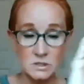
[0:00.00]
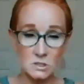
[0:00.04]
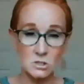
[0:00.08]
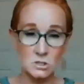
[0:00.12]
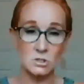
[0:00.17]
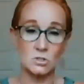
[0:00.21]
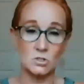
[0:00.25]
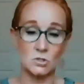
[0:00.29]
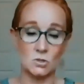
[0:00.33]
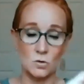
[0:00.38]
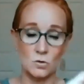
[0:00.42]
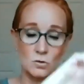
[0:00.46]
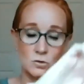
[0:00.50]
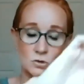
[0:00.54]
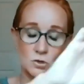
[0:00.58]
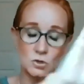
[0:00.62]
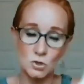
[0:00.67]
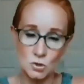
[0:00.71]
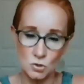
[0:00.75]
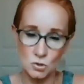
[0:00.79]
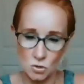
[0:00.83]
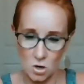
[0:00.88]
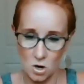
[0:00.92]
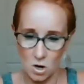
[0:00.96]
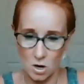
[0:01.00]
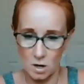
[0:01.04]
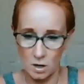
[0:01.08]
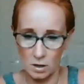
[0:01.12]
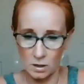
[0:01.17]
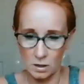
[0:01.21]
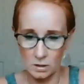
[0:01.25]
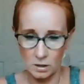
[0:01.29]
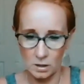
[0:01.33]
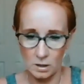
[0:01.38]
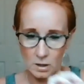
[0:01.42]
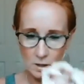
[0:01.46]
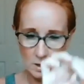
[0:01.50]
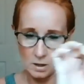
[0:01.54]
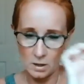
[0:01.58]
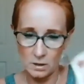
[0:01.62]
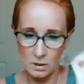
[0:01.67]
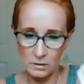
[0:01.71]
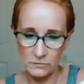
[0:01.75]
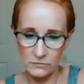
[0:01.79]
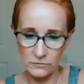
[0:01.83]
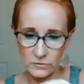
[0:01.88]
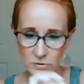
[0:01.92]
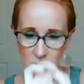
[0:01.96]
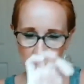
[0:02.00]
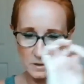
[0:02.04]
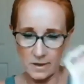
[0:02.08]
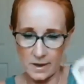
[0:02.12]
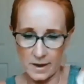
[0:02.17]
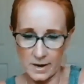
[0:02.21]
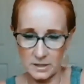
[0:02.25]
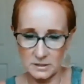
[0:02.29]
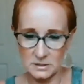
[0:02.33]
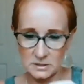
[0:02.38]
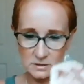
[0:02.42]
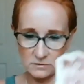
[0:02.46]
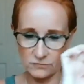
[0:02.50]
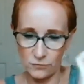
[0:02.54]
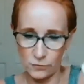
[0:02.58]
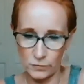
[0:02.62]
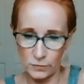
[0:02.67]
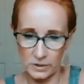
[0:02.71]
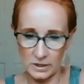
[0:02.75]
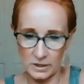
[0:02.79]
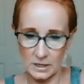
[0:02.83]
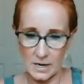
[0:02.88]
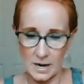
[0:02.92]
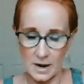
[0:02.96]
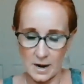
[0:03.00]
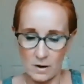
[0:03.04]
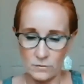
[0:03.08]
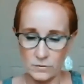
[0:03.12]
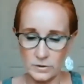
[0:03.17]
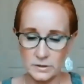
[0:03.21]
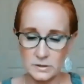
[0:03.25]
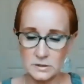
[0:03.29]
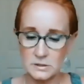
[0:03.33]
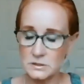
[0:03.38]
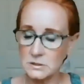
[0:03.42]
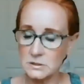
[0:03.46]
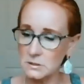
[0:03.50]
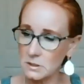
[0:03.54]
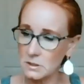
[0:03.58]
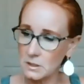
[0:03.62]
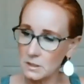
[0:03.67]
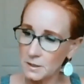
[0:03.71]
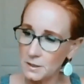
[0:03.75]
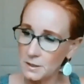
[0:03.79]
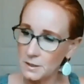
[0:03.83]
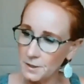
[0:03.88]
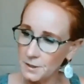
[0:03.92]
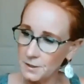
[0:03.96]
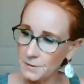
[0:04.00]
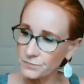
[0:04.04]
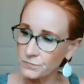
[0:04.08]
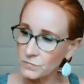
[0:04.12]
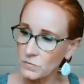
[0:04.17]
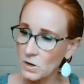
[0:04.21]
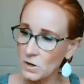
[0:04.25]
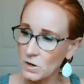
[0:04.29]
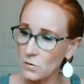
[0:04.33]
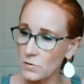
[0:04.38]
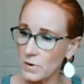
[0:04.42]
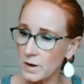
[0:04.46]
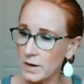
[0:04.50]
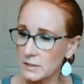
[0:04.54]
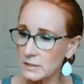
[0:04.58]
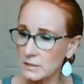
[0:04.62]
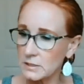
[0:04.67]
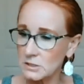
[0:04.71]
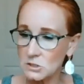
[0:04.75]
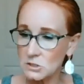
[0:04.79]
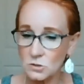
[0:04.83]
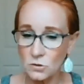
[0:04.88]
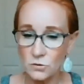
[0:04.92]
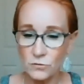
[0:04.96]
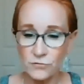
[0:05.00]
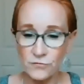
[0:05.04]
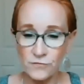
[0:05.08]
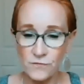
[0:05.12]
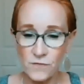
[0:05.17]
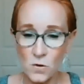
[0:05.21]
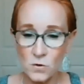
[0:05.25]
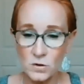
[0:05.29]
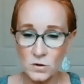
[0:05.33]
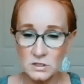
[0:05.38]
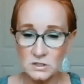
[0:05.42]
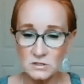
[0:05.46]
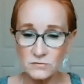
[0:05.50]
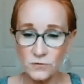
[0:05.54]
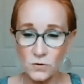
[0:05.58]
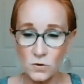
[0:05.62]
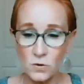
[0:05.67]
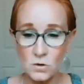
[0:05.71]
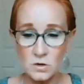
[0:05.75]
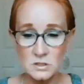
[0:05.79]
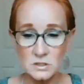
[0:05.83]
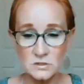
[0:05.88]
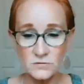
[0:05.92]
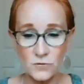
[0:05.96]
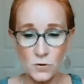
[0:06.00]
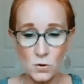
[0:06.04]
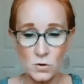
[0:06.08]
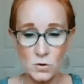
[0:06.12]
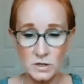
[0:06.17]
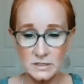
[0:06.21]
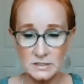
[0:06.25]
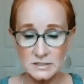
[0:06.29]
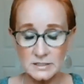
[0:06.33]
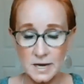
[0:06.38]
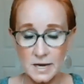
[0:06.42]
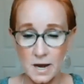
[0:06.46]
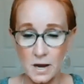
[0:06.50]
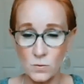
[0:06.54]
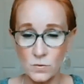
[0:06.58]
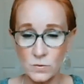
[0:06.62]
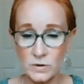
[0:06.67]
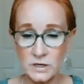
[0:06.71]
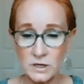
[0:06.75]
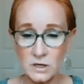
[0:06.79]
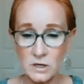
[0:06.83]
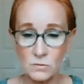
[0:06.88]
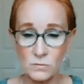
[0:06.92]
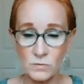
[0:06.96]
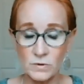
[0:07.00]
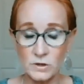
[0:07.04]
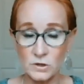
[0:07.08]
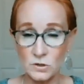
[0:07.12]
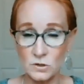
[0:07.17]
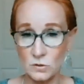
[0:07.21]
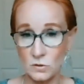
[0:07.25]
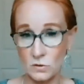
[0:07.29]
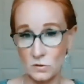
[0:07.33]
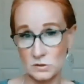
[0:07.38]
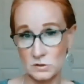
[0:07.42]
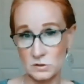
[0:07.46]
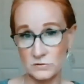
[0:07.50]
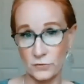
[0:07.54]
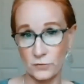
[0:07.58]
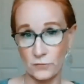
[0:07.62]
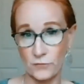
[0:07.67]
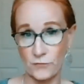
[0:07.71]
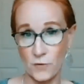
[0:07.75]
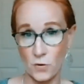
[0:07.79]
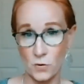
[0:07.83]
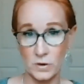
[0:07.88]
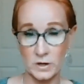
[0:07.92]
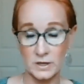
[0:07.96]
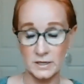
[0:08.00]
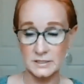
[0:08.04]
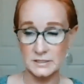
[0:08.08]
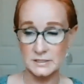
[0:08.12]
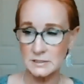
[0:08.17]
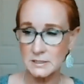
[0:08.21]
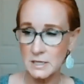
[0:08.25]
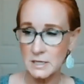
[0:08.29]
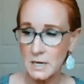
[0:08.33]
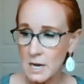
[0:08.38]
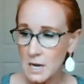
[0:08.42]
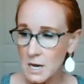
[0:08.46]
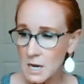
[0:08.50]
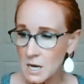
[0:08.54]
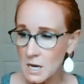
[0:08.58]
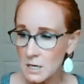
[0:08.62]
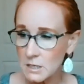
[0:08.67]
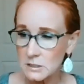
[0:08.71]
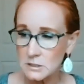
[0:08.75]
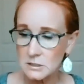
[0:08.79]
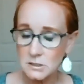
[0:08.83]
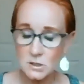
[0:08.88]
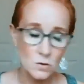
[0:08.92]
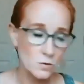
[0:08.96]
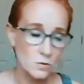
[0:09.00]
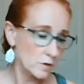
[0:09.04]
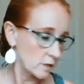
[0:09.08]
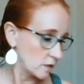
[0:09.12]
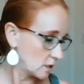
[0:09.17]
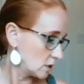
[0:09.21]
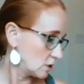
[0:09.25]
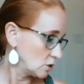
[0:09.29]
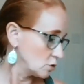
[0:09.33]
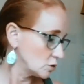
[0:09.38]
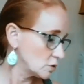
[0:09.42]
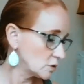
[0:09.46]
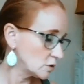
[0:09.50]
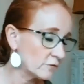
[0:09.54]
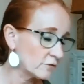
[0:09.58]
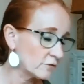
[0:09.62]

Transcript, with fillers: been so strong for the last 48 hours. All right, so focus, focus, focus. I want to hear what you use for focus. So in your